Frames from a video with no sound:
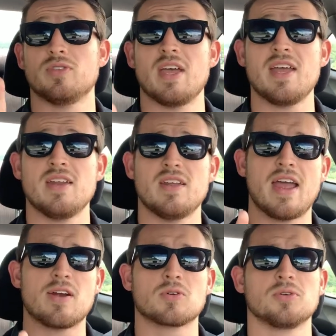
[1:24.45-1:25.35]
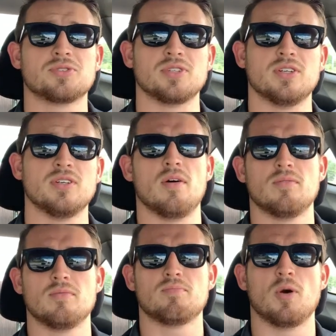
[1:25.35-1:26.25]
then Errolson
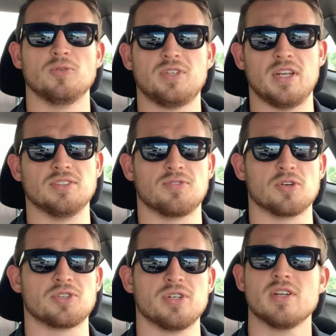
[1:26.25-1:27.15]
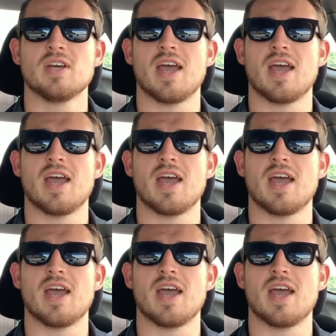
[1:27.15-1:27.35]
posted his version,